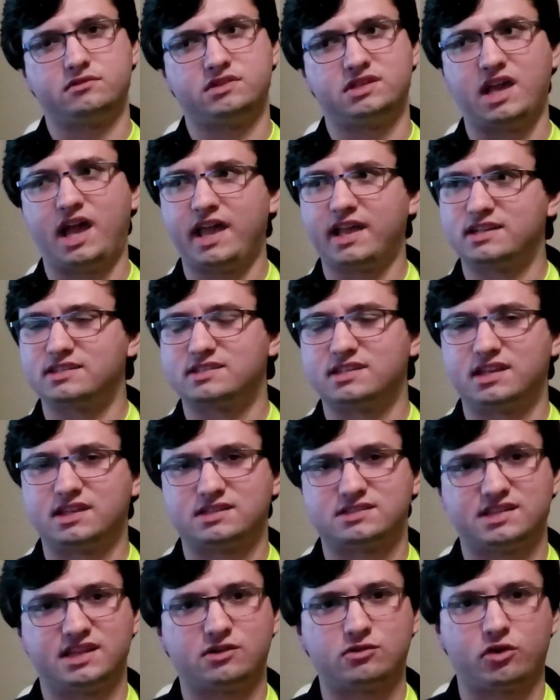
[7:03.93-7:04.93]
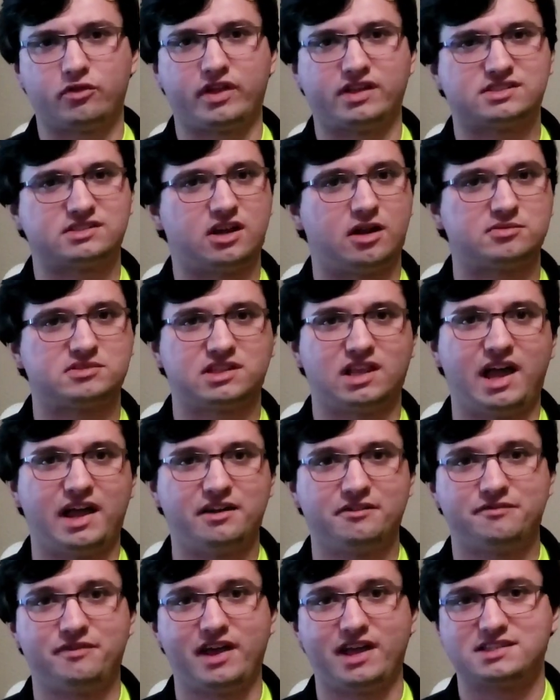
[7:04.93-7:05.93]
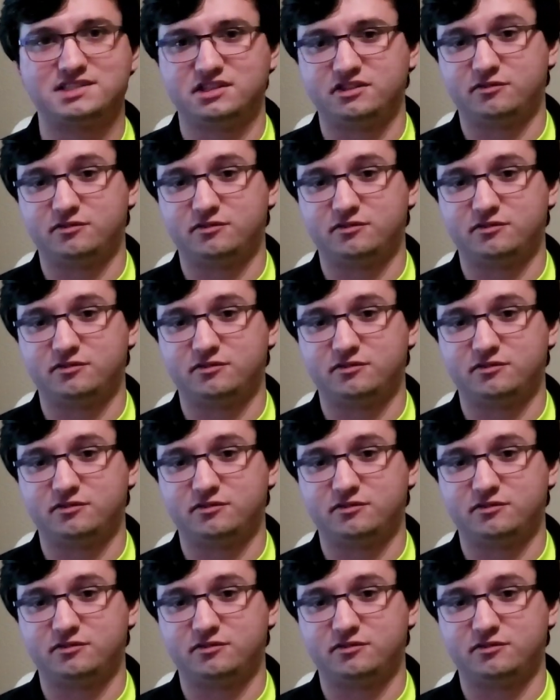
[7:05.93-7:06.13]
Yang Zing Synchro that stops light effects,